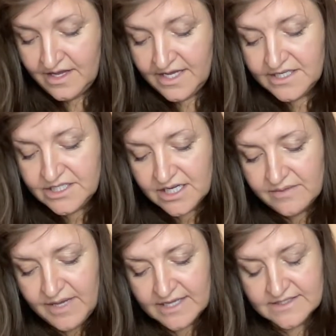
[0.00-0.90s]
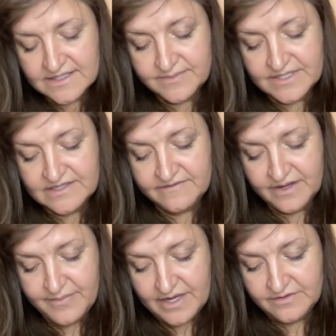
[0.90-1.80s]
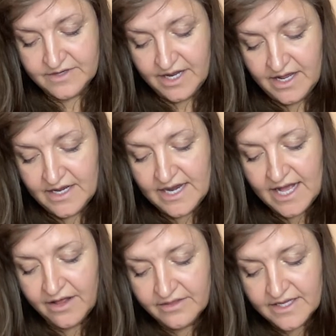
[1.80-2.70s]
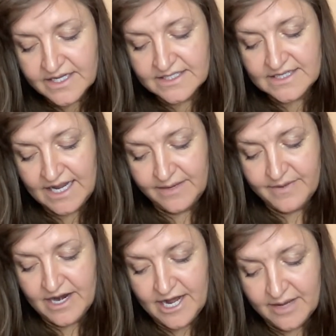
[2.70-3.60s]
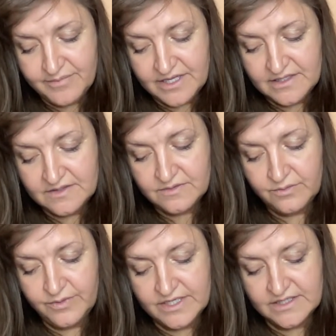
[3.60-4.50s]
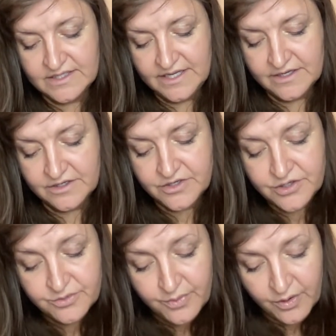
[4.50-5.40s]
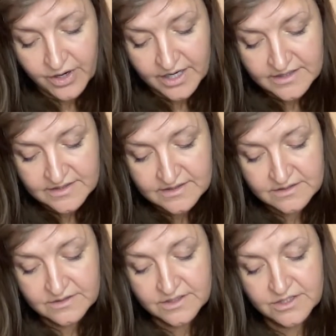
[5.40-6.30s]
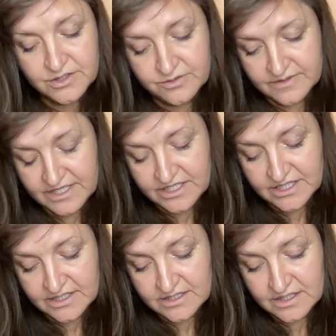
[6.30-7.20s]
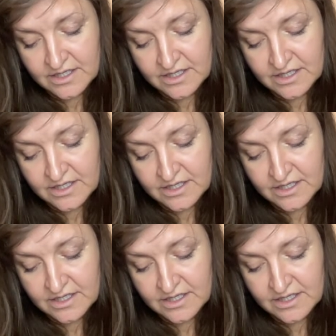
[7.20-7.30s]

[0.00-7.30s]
Each hub has a specific boundary, and healthy containment happens when it's neither too porous nor too rigid.